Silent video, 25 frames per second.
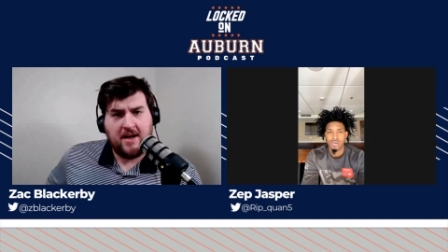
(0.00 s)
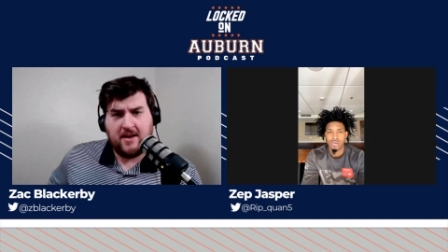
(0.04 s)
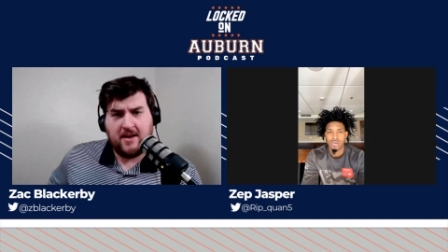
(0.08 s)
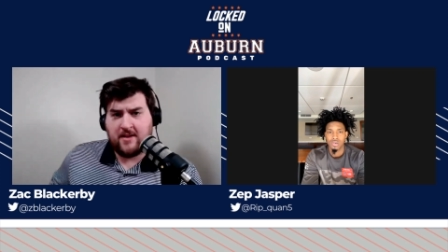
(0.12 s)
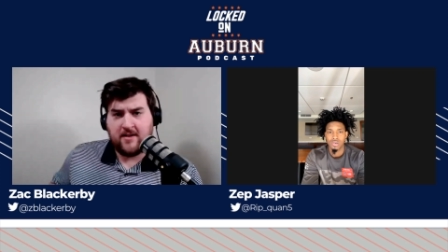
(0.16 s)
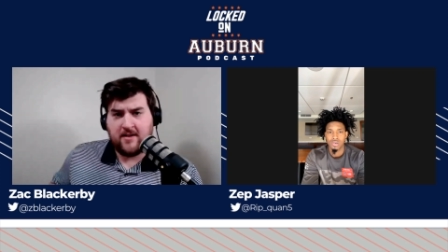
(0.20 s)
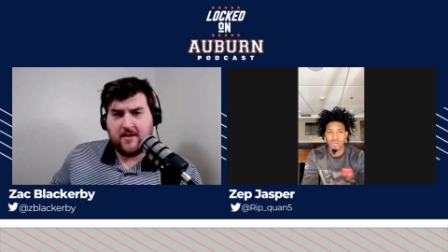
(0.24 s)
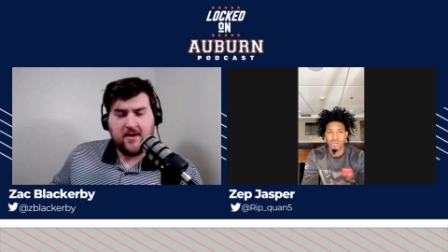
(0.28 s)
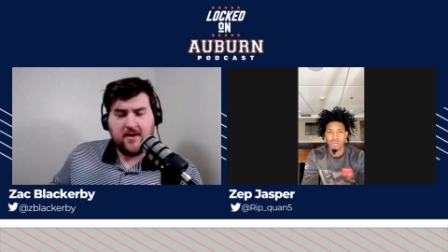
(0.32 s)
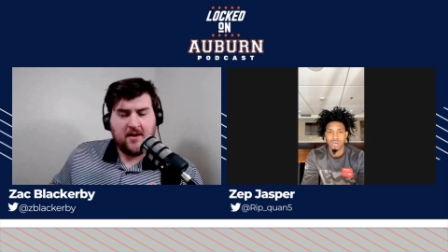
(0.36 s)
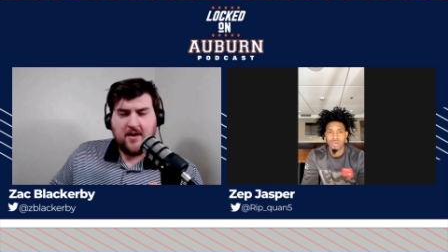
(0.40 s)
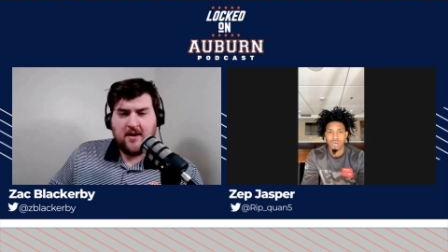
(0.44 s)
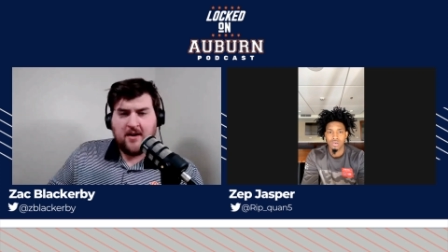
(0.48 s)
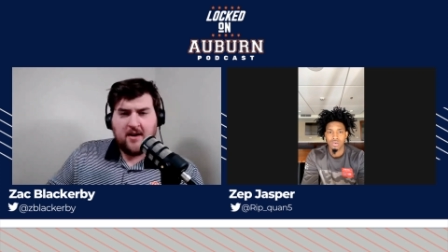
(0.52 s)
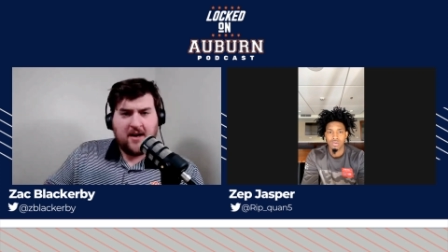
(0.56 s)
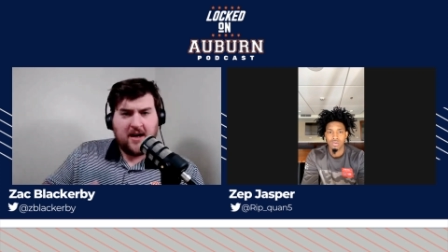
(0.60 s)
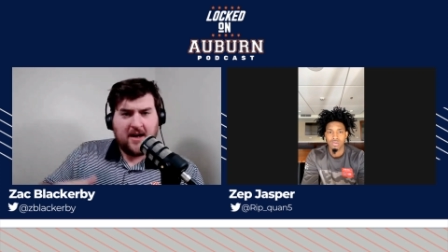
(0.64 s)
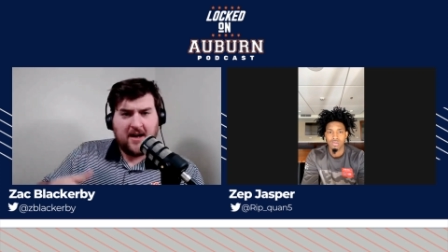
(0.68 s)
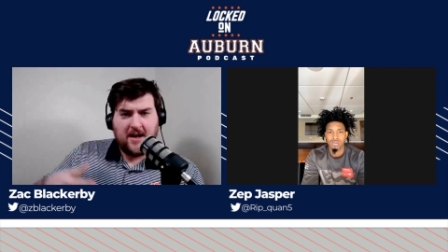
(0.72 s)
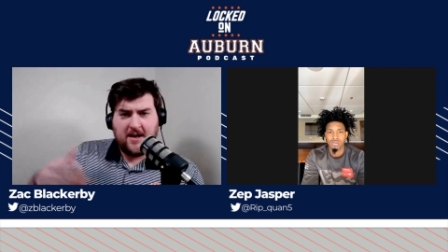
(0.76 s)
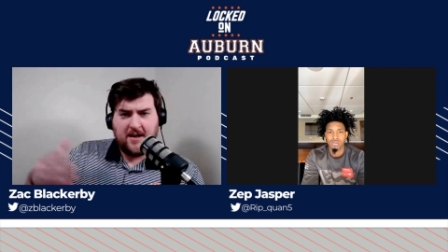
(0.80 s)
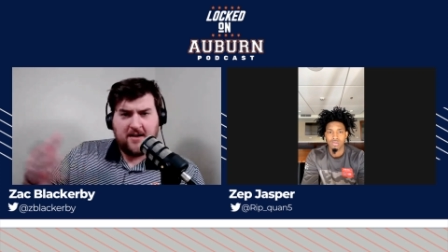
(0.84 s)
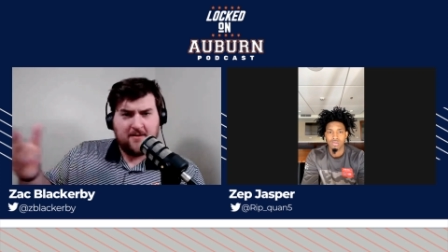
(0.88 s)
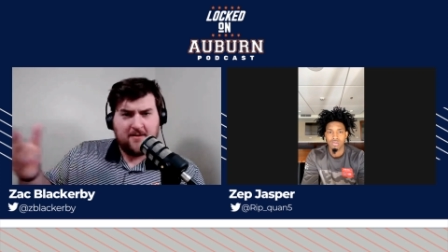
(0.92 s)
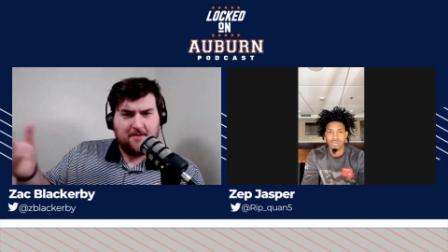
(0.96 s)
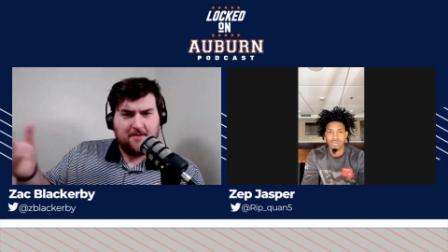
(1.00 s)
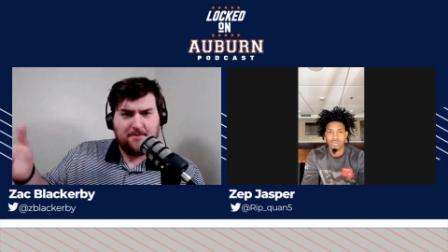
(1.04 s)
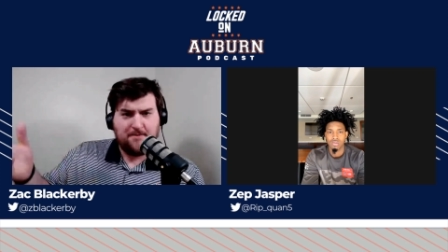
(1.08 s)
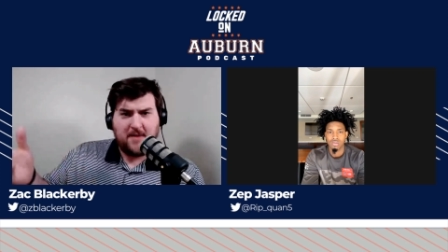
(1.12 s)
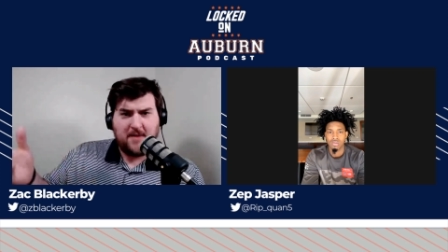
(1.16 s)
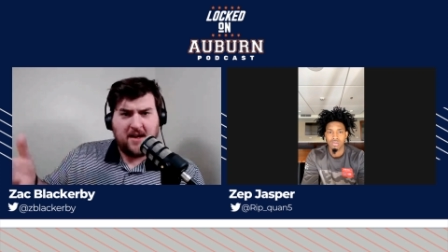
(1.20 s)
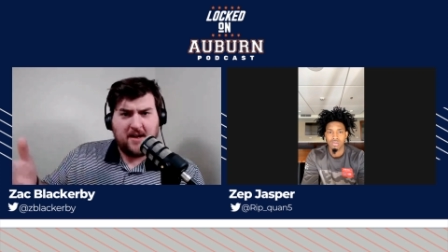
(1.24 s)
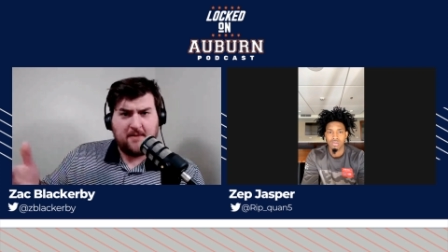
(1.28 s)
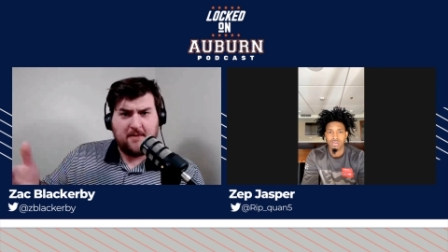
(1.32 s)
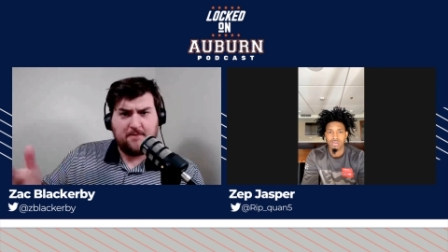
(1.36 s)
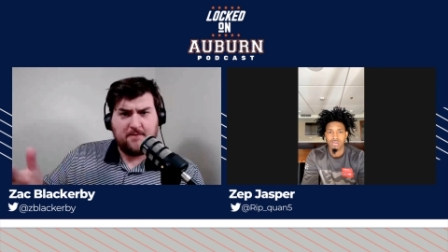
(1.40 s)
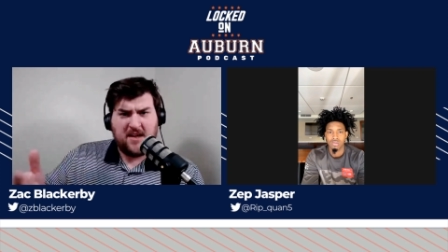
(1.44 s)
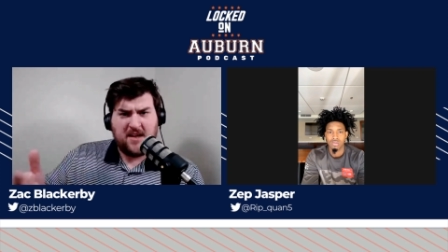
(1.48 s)
And I
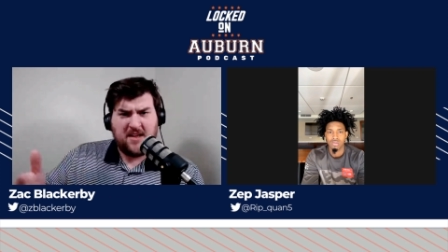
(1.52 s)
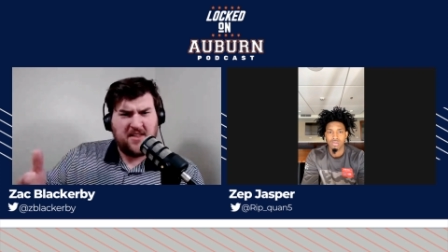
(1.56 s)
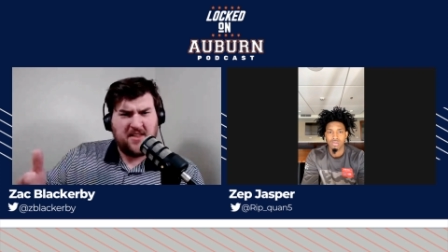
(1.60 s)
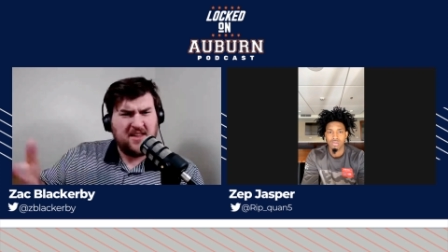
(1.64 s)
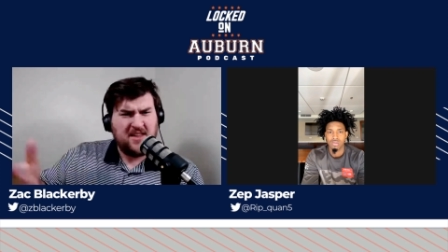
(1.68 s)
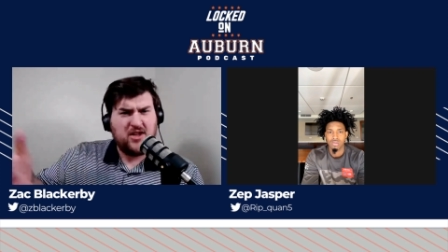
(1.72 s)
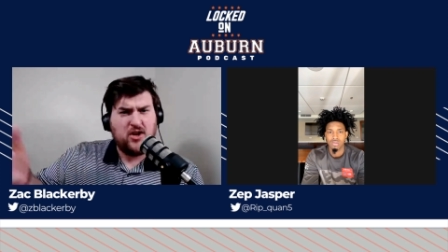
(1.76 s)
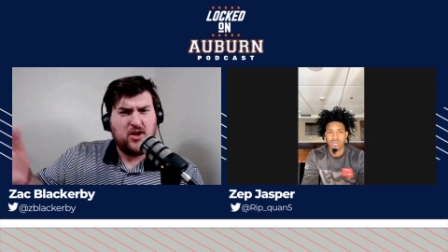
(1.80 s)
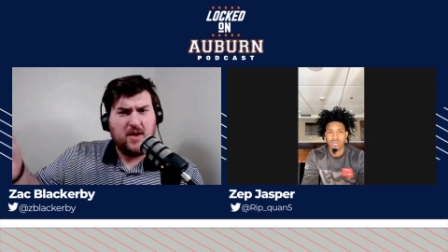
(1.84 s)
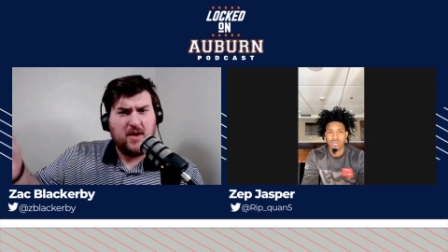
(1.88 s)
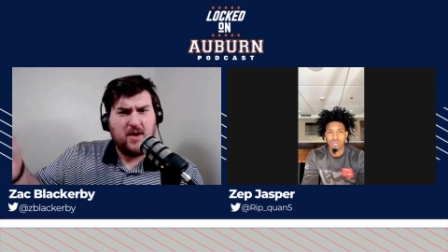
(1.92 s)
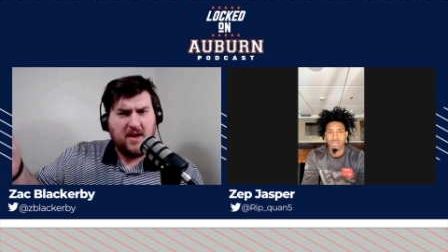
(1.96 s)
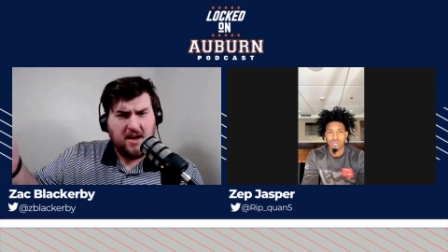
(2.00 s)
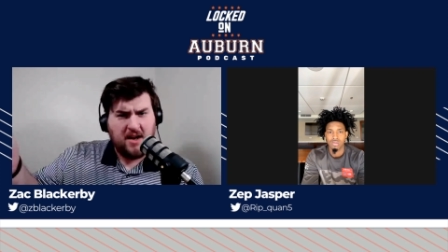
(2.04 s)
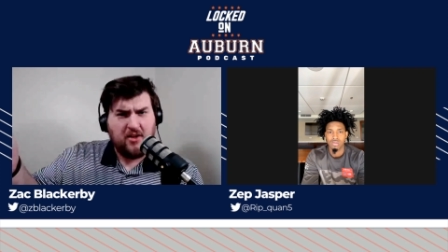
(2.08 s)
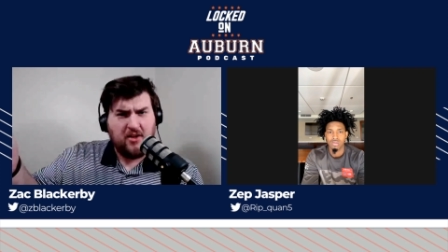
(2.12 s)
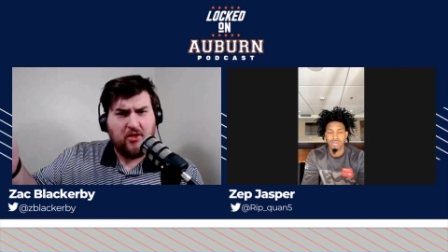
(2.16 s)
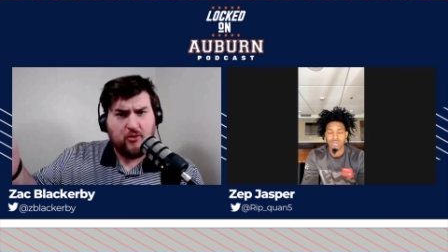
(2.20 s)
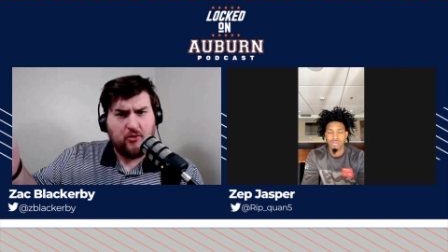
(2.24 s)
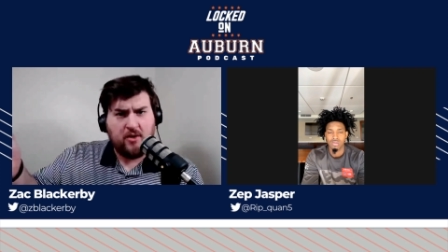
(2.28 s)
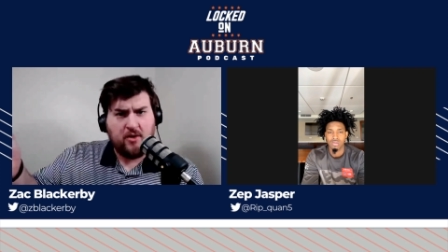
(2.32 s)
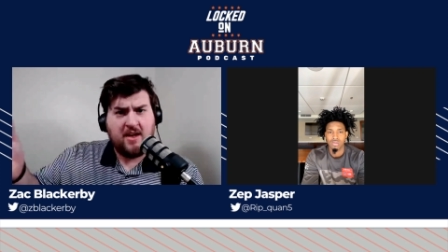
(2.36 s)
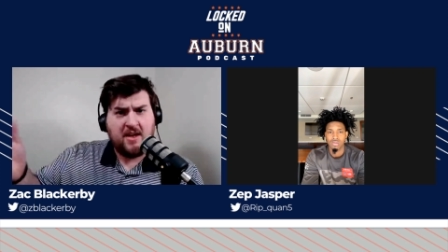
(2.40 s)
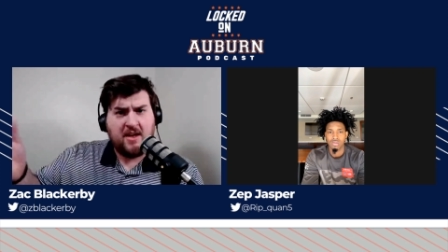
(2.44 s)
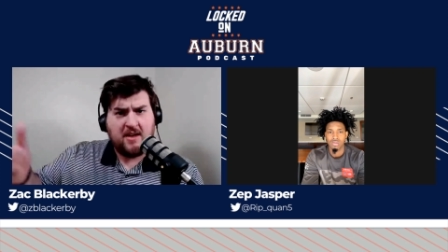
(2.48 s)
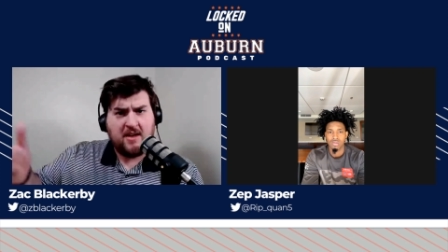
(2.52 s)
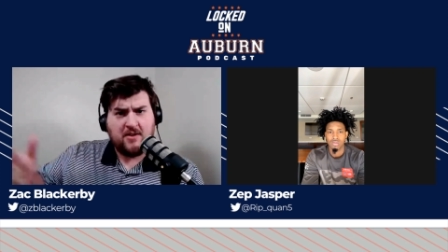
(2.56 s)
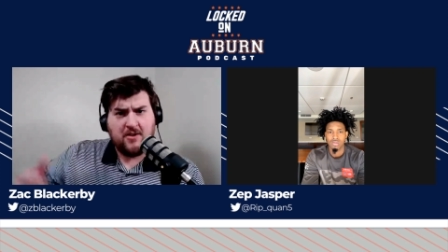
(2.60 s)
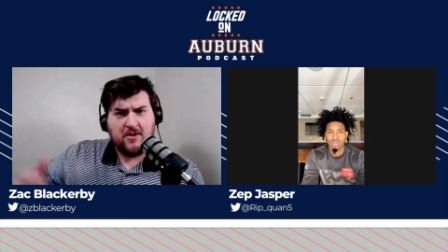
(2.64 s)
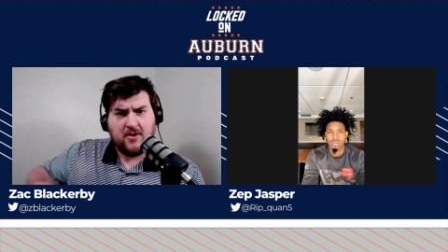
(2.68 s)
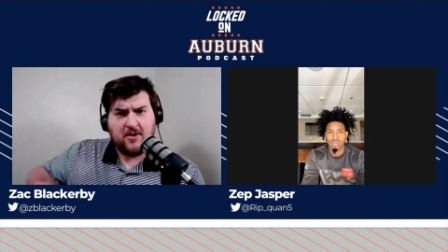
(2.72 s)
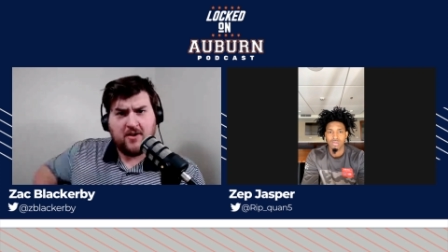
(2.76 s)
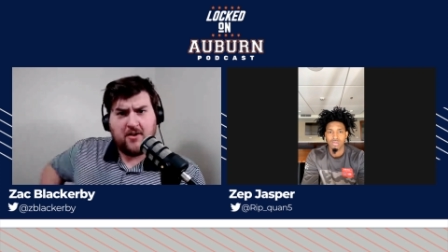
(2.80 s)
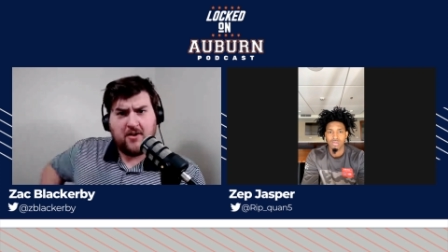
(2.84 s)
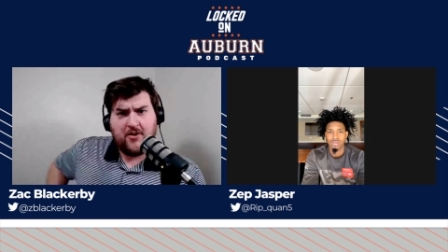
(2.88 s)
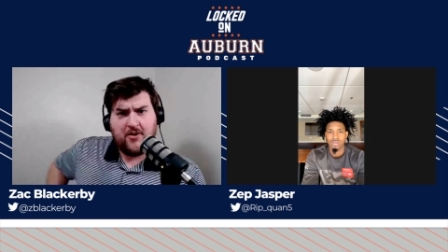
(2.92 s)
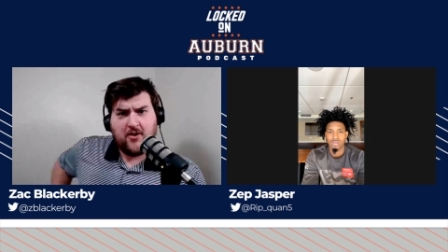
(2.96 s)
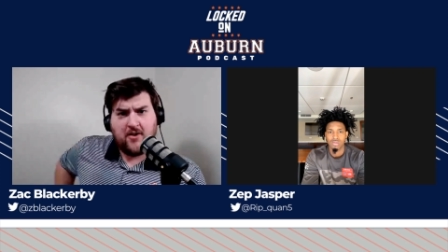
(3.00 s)
think you hit a 3
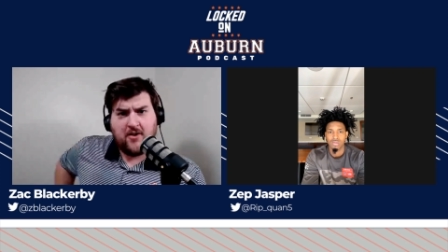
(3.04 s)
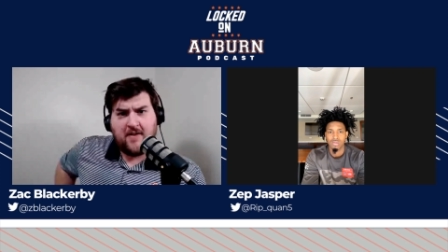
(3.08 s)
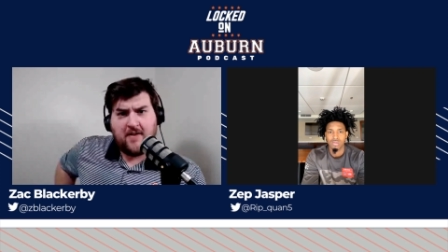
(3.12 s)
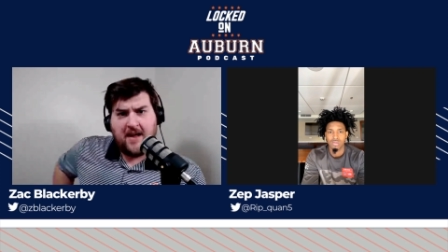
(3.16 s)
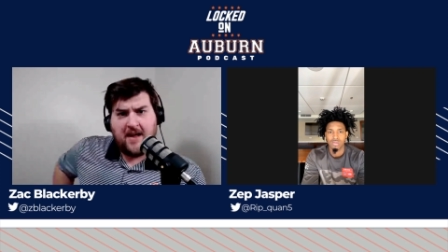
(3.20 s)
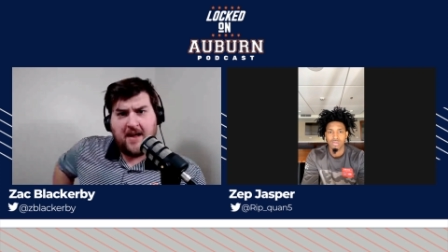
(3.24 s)
during that